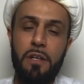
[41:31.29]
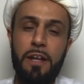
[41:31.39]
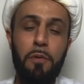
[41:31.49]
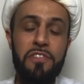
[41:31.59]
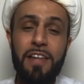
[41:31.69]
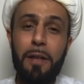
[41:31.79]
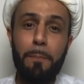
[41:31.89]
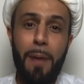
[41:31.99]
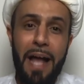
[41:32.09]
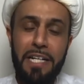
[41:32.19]
Now it's
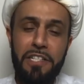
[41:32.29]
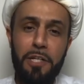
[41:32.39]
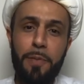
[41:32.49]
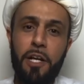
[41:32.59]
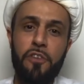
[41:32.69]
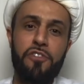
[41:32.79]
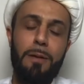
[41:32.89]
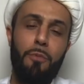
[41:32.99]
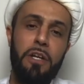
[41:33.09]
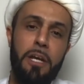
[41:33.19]
not binding because
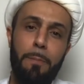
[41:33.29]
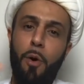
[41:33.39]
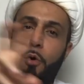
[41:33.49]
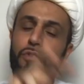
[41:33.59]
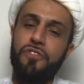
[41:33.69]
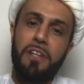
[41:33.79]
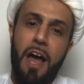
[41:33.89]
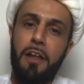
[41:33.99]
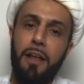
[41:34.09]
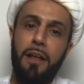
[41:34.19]
someone imposed it
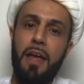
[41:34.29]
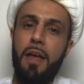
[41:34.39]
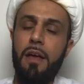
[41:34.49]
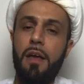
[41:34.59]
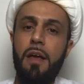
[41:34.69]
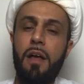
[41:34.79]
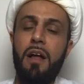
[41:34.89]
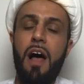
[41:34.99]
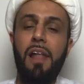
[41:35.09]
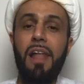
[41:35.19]
on Allah.
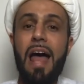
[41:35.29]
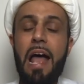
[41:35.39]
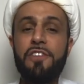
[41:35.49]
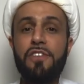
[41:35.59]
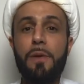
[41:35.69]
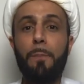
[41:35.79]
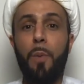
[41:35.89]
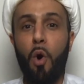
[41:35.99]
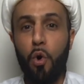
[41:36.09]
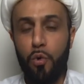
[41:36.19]
Allah has
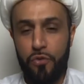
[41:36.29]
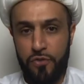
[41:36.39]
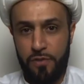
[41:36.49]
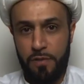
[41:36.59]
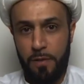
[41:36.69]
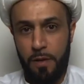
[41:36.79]
imposed